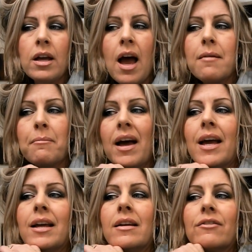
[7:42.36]
I
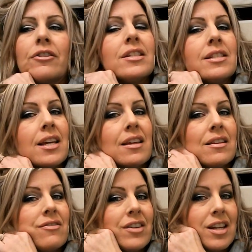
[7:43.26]
might, for the sake of
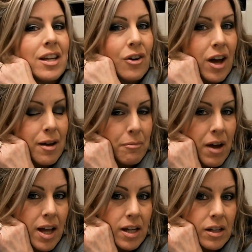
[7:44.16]
the video, I
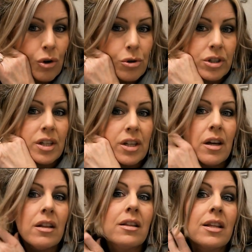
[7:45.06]
might hold
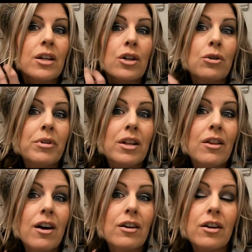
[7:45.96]
it a little bit
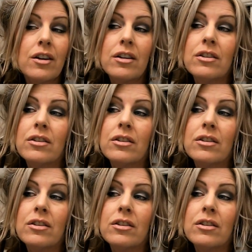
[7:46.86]
longer.